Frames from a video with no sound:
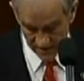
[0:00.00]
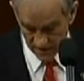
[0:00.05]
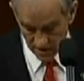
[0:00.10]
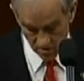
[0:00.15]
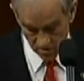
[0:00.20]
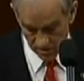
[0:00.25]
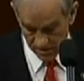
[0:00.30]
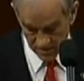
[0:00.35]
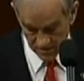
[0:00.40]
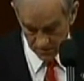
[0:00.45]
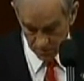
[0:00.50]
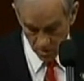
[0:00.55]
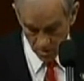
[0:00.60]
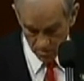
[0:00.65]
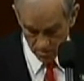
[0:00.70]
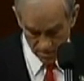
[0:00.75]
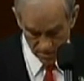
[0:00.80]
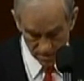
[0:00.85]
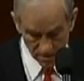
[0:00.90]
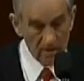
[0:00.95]
I know he's
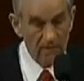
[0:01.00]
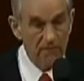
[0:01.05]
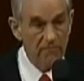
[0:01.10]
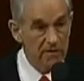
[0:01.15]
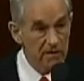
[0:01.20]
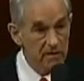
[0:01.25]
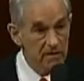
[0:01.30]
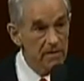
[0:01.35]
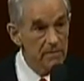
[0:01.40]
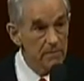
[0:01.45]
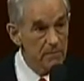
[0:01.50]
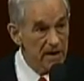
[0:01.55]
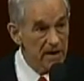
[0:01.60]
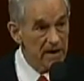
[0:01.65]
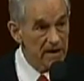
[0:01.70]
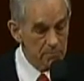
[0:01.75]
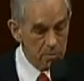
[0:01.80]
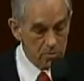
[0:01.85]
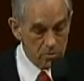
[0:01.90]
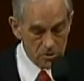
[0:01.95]
probably a very
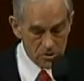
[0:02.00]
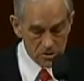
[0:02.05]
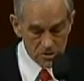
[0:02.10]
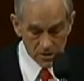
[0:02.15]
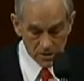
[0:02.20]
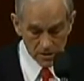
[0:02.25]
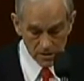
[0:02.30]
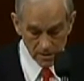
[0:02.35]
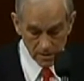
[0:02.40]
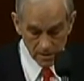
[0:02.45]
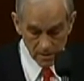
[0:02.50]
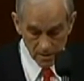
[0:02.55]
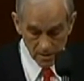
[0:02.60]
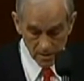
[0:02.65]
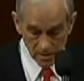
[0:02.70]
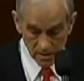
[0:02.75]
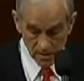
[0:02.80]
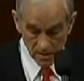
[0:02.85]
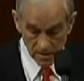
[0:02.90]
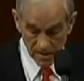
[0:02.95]
bad person.
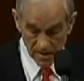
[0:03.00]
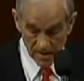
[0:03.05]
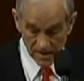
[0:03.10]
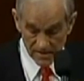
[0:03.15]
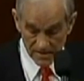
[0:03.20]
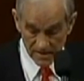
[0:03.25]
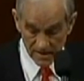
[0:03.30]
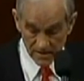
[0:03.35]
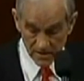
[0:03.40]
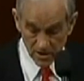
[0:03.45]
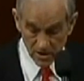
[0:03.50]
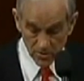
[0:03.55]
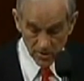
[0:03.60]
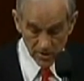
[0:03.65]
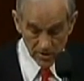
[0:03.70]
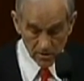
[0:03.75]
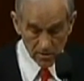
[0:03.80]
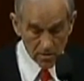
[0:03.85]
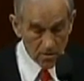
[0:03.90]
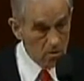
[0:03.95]
Yes, I know
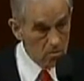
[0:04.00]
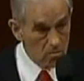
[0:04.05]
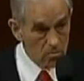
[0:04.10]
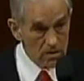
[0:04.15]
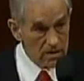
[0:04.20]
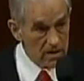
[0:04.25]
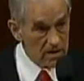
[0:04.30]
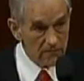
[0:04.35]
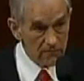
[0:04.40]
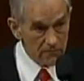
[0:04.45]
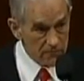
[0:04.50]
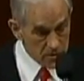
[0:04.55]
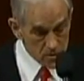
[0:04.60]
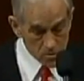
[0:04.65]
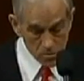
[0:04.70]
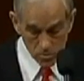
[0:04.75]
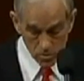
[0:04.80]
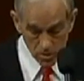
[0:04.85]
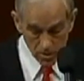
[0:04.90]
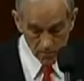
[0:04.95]
that only a
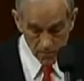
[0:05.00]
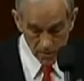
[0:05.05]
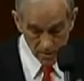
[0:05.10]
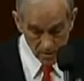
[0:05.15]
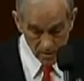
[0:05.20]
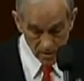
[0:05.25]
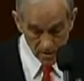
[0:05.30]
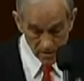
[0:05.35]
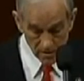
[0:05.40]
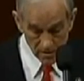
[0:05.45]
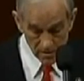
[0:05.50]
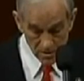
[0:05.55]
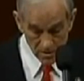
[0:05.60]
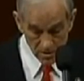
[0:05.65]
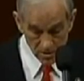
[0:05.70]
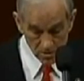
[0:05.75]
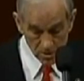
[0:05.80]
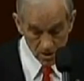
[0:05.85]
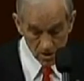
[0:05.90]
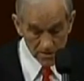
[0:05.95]
few
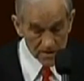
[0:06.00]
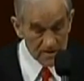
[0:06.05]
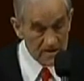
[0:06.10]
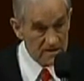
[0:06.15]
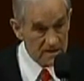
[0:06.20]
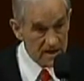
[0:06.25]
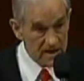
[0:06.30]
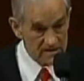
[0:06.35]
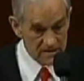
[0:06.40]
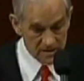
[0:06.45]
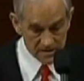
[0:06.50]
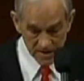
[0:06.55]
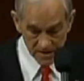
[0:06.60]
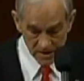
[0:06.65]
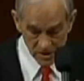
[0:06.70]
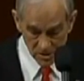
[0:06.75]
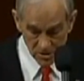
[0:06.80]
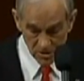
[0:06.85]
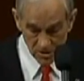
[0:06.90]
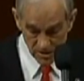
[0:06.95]
Americans are on the
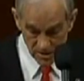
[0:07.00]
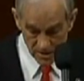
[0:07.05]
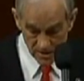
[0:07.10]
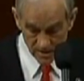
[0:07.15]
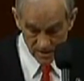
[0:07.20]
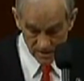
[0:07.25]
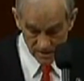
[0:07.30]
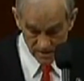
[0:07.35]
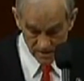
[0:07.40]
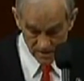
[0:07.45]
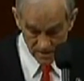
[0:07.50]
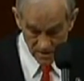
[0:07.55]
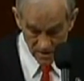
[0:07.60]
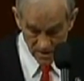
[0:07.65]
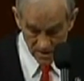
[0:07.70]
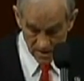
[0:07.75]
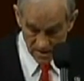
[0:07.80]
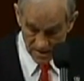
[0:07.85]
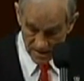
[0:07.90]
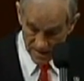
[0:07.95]
assassination hit list.
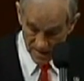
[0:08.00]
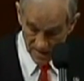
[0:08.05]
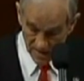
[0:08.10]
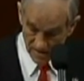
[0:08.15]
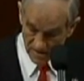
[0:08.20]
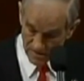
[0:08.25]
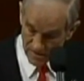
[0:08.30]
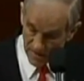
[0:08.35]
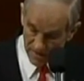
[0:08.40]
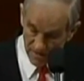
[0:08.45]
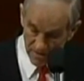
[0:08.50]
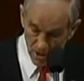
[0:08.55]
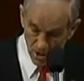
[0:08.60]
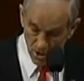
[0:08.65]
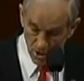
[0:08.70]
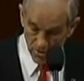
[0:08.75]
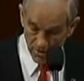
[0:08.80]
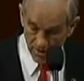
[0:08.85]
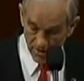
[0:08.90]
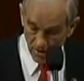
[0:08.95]
Yes, I
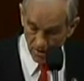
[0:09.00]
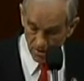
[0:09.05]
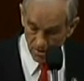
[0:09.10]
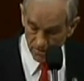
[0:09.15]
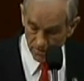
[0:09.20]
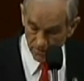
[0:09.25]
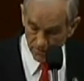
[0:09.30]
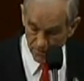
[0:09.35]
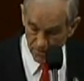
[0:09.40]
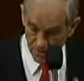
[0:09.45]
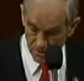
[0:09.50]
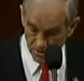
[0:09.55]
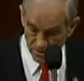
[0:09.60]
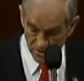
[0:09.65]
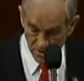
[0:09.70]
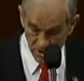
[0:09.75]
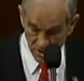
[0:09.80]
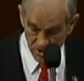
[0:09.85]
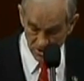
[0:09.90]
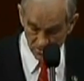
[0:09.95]
know that
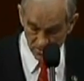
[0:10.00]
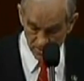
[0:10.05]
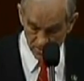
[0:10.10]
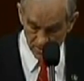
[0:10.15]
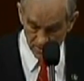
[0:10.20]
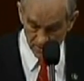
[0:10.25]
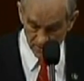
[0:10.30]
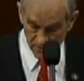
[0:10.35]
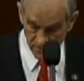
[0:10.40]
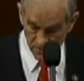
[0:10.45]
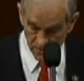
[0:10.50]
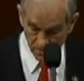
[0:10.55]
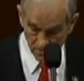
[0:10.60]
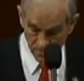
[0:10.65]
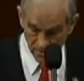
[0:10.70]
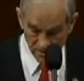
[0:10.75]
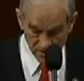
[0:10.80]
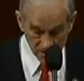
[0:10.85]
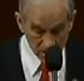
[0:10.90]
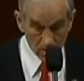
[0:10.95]
artificially generated
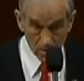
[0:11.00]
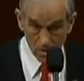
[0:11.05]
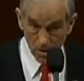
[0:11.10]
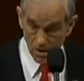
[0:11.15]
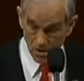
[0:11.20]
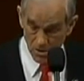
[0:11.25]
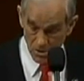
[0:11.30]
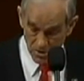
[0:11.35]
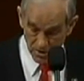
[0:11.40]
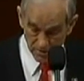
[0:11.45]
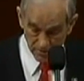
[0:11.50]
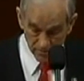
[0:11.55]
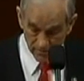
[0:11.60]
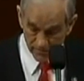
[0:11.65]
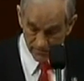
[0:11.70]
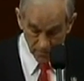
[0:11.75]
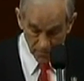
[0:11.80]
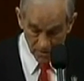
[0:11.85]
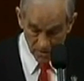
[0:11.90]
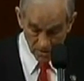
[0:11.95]
fear makes a large
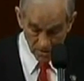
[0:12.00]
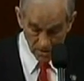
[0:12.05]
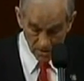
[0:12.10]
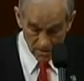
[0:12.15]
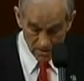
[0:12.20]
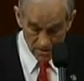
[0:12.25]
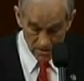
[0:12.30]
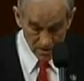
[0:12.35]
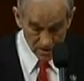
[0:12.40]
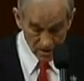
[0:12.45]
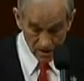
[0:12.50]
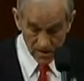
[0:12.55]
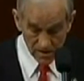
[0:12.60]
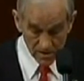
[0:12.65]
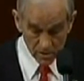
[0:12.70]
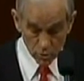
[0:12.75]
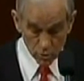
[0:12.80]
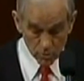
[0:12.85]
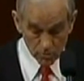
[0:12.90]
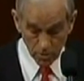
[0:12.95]
number of Americans
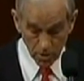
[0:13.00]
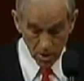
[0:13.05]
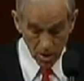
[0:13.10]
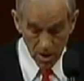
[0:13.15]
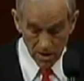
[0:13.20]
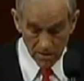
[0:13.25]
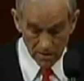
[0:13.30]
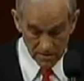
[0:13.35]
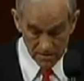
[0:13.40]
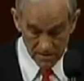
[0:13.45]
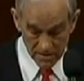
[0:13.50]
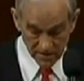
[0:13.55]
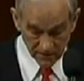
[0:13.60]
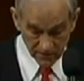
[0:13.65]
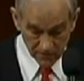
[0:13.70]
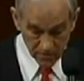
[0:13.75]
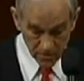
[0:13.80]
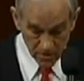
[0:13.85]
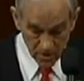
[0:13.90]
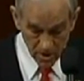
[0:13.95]
inclined to applaud this
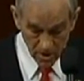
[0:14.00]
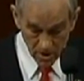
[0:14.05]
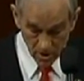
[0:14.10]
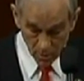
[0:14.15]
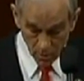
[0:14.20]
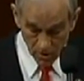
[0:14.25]
effort,